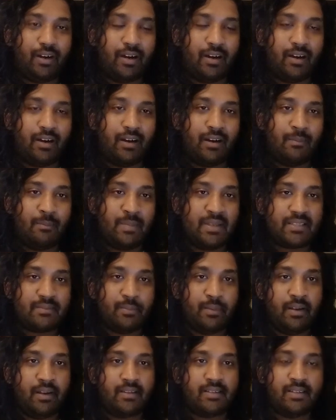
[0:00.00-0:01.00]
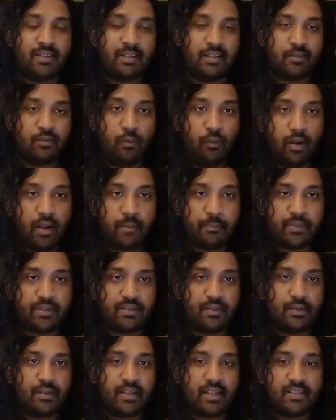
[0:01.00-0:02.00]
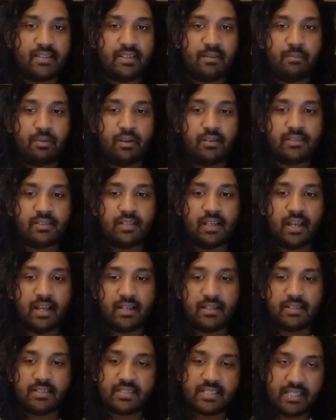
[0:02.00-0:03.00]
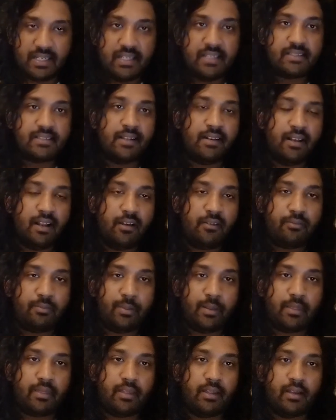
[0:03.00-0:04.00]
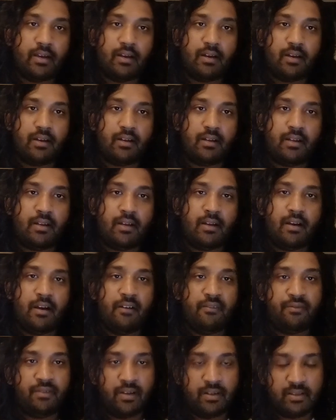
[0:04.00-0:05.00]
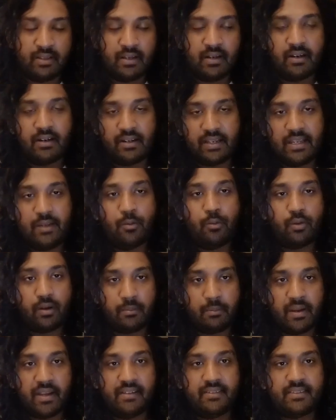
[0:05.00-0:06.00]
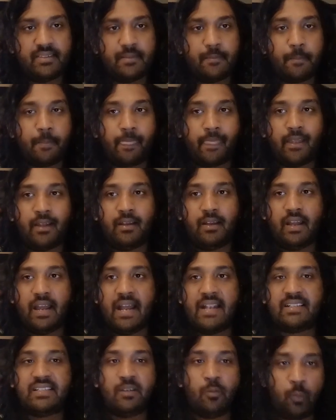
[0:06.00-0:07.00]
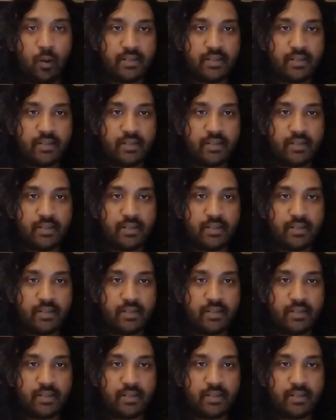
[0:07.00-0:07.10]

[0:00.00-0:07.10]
Miss Minutes in this whole episode. You can see, because she is in love with the He Who Remains, and she wants a